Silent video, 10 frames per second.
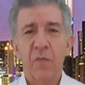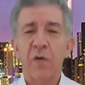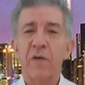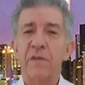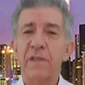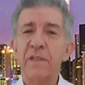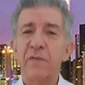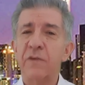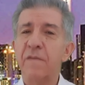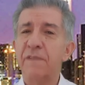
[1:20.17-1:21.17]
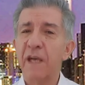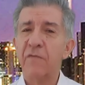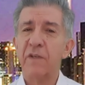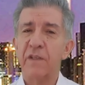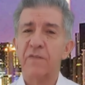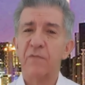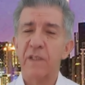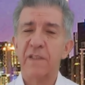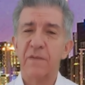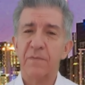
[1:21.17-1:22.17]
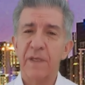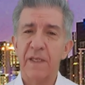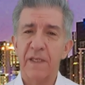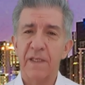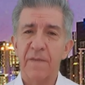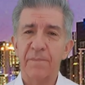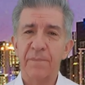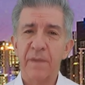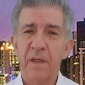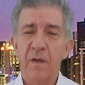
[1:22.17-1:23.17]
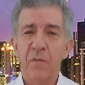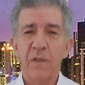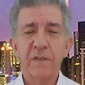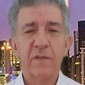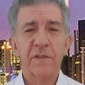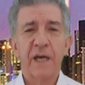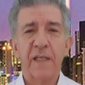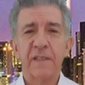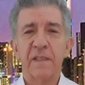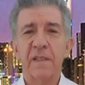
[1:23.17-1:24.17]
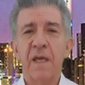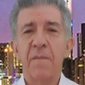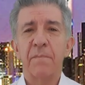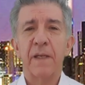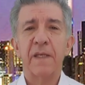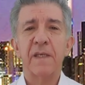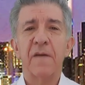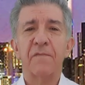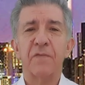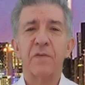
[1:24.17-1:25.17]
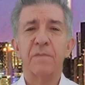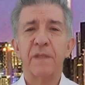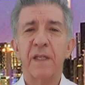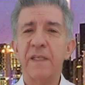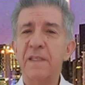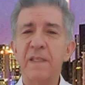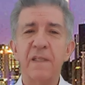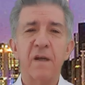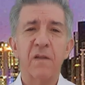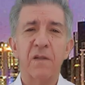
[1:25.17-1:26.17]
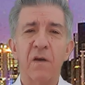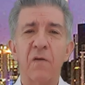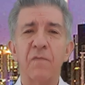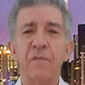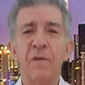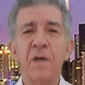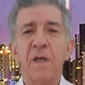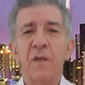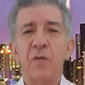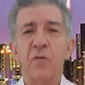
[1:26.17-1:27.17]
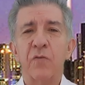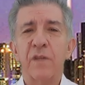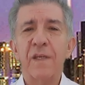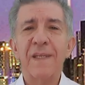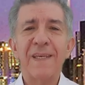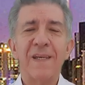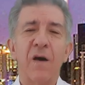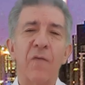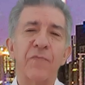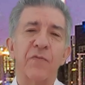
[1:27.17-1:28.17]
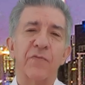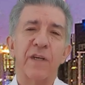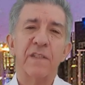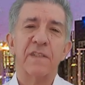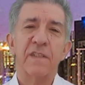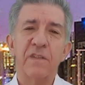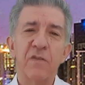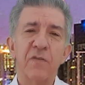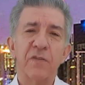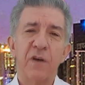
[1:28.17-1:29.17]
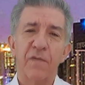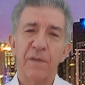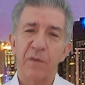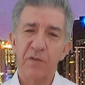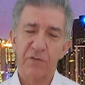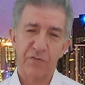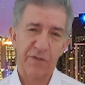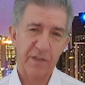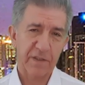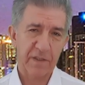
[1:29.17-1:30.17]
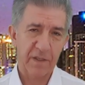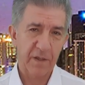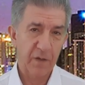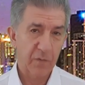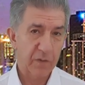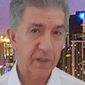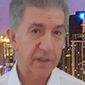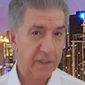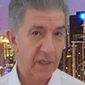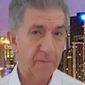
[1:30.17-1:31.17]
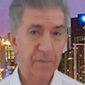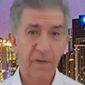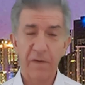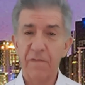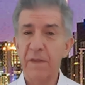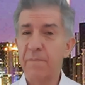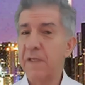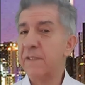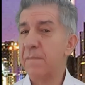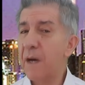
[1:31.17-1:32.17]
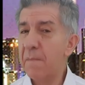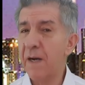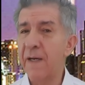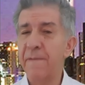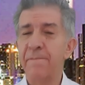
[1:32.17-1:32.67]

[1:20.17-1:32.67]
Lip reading: where this great sacrilege was committed, was contacted, but he affirmed that he did not know, nor did he authorize the use of the monstrance with the shape of the Pachamama.